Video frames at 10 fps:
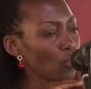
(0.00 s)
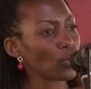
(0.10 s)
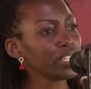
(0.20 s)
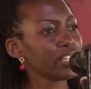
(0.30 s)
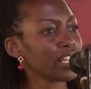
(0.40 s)

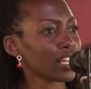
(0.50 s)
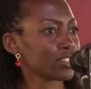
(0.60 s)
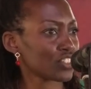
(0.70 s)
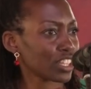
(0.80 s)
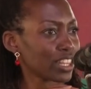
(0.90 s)
when did they
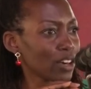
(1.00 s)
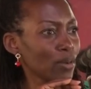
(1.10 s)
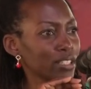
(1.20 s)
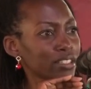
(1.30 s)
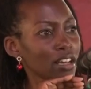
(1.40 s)
last check their
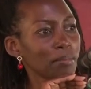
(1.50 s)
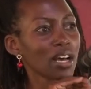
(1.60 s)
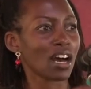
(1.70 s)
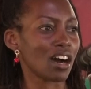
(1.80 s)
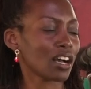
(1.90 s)
WhatsApp, how